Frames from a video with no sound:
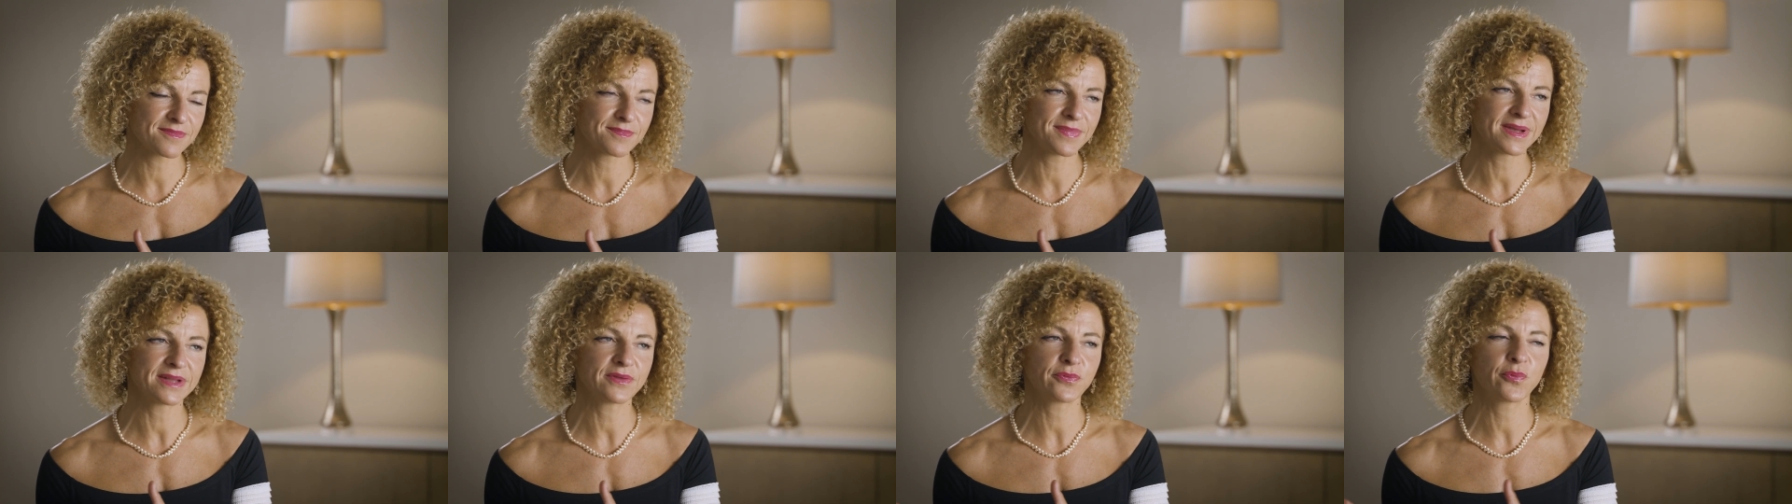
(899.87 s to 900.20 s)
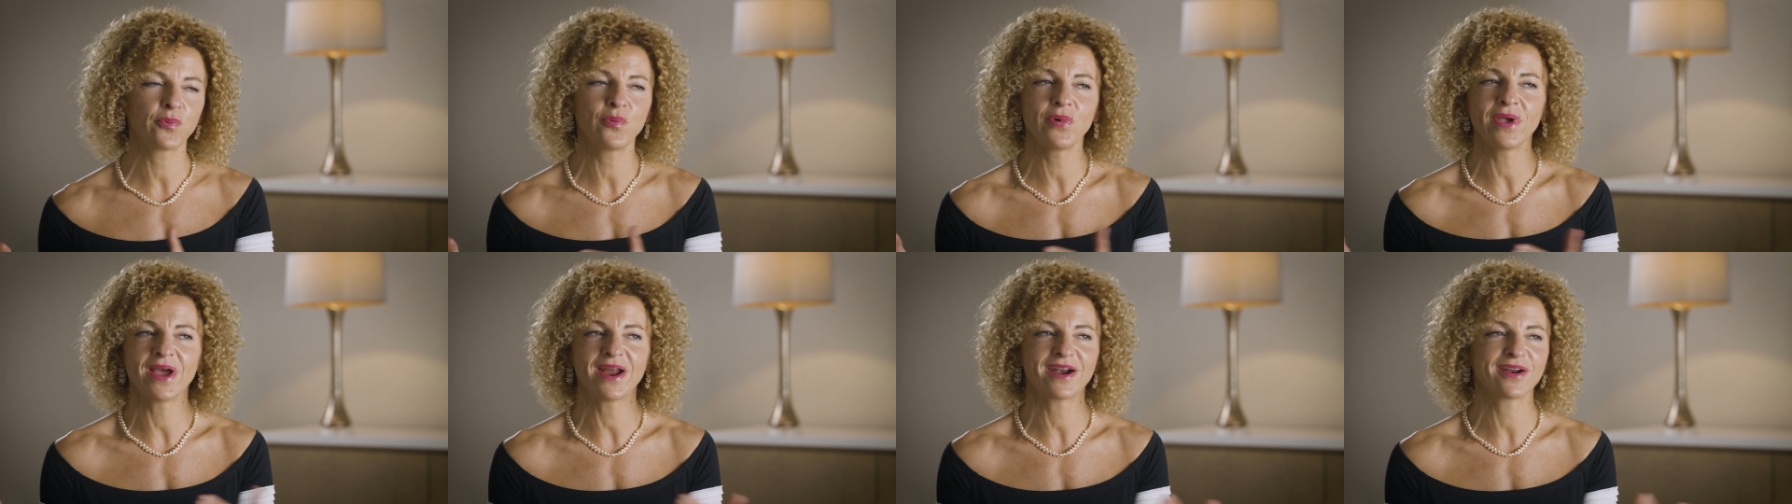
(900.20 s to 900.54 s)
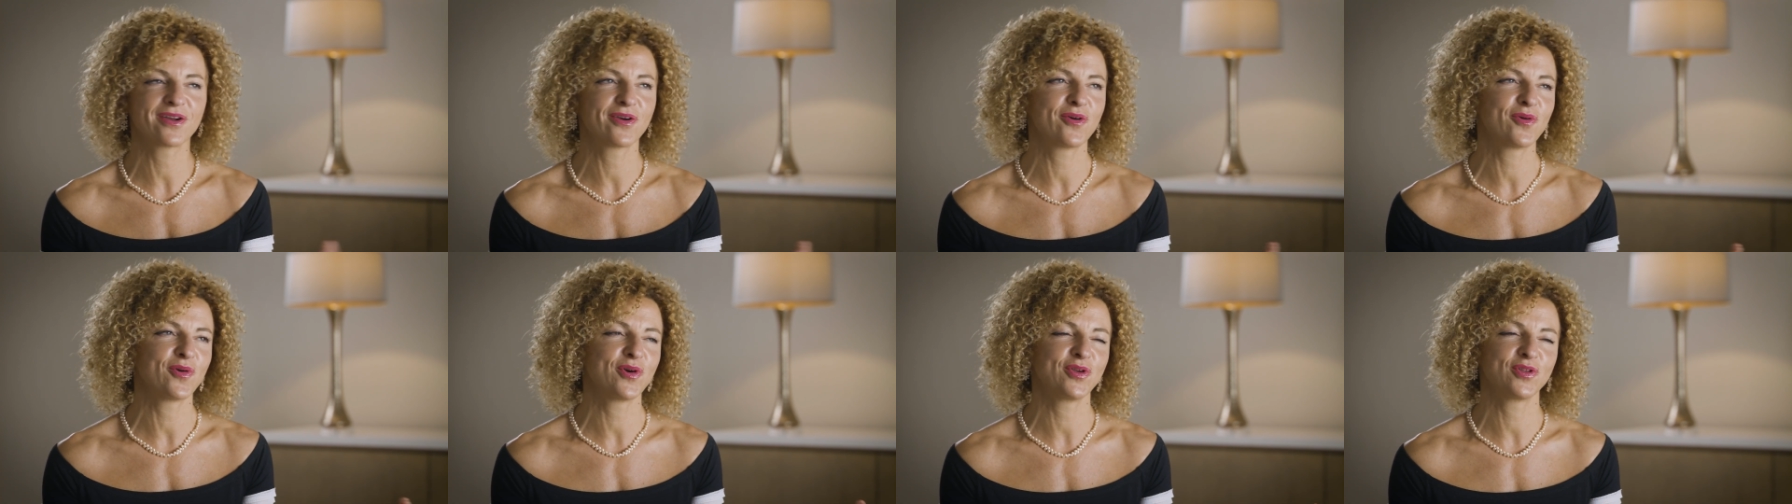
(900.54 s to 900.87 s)
but we are
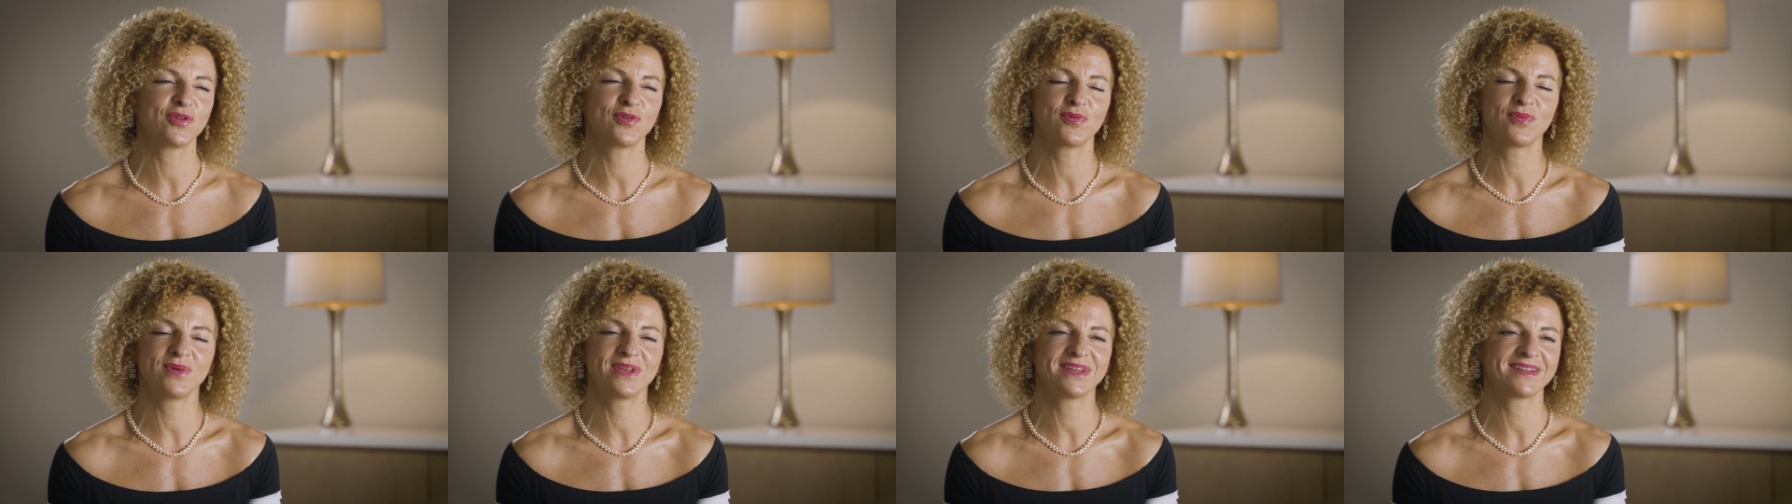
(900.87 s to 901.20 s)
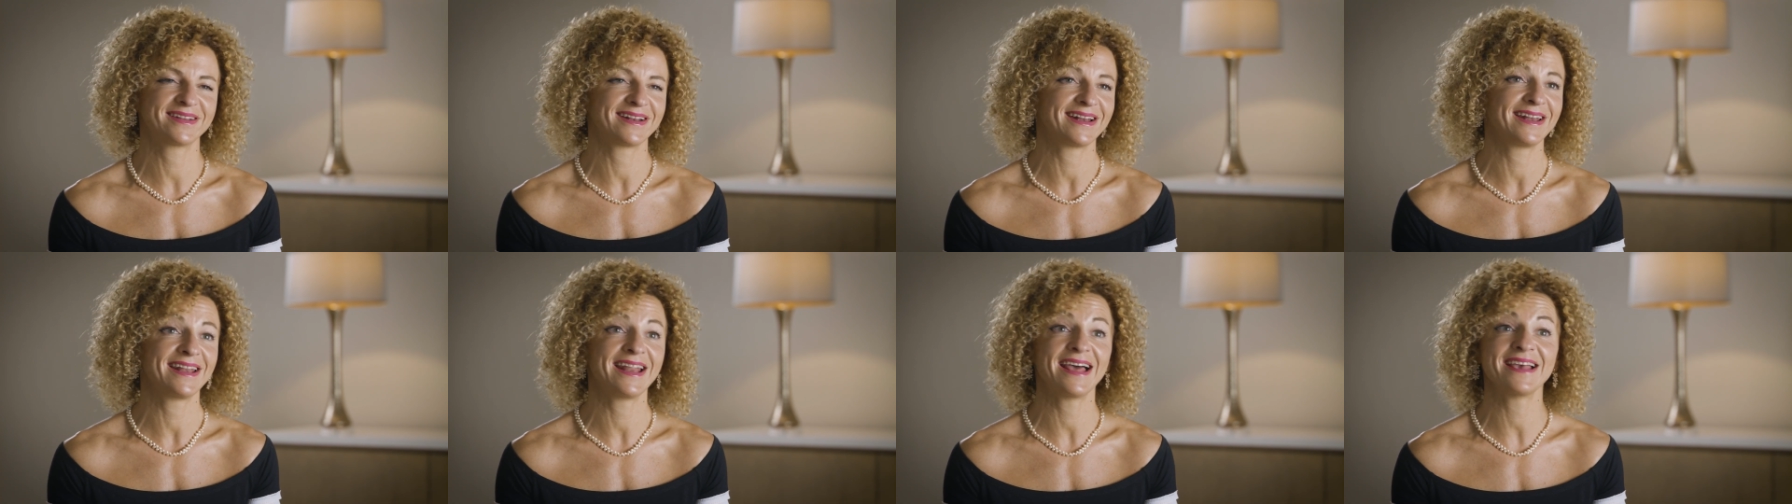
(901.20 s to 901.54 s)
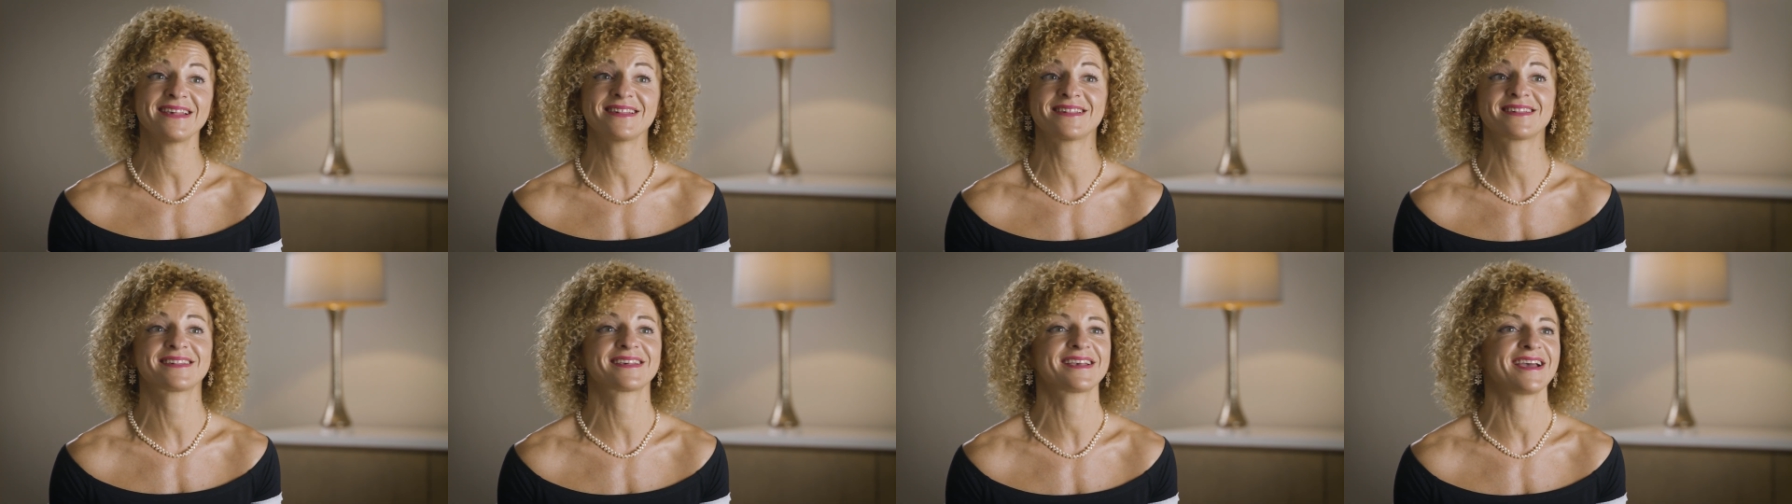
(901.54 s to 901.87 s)
going to eat
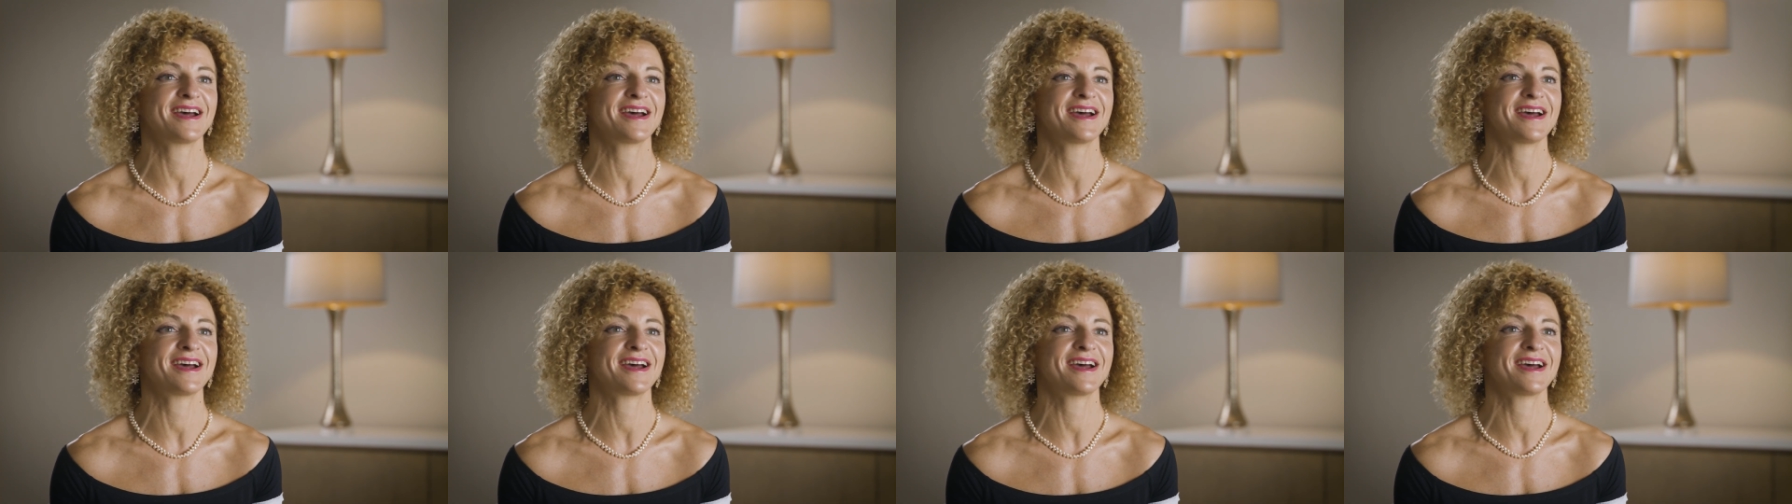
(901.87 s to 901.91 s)
less